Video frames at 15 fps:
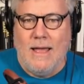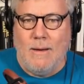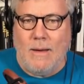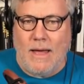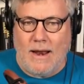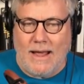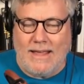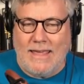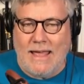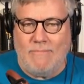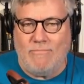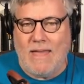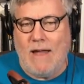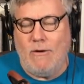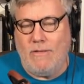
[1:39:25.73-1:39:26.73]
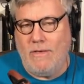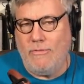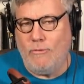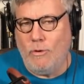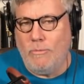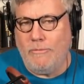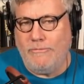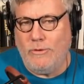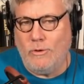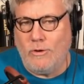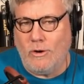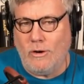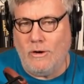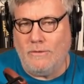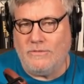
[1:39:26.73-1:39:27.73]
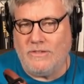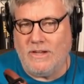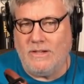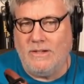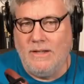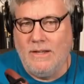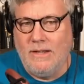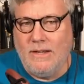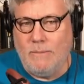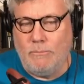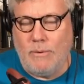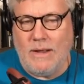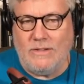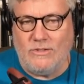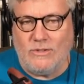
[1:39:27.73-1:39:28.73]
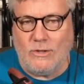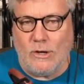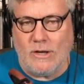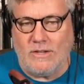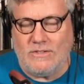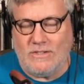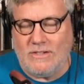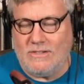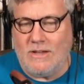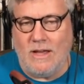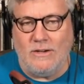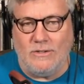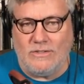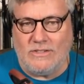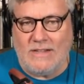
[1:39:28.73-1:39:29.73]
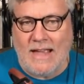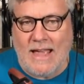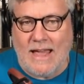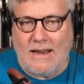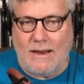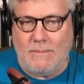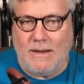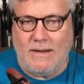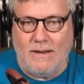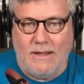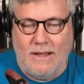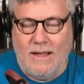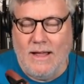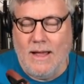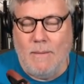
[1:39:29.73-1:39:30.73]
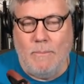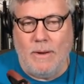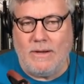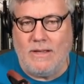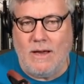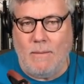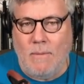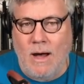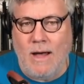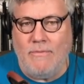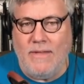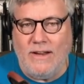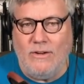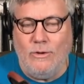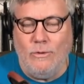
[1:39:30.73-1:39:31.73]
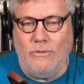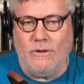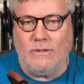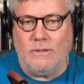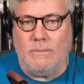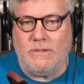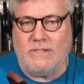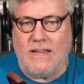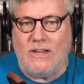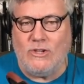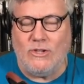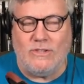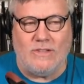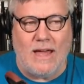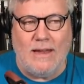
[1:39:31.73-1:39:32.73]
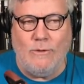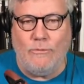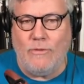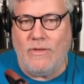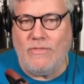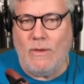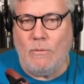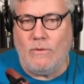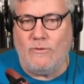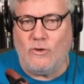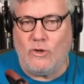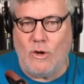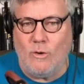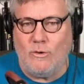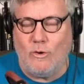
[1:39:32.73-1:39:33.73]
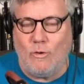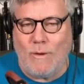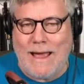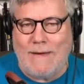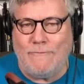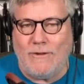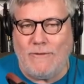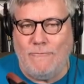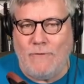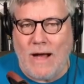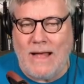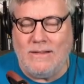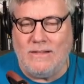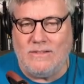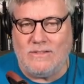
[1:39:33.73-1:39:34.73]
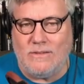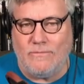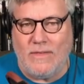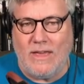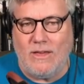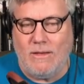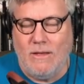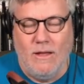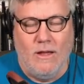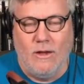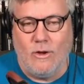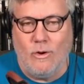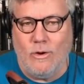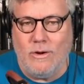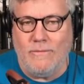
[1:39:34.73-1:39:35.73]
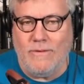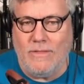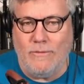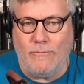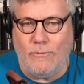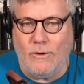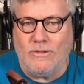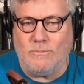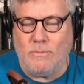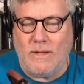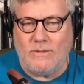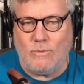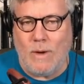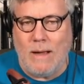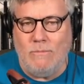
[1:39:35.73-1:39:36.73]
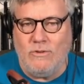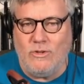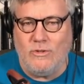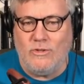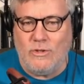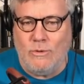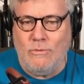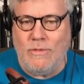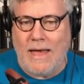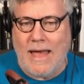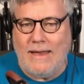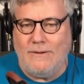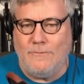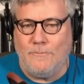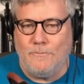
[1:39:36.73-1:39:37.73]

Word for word: And I get that. Or they threw him a few curves in Bread and Circuses. Understand. I mean, but come on, they knew their limitations. I don't think they would have shown graphic violence if they could have in the first place. Why would you do that?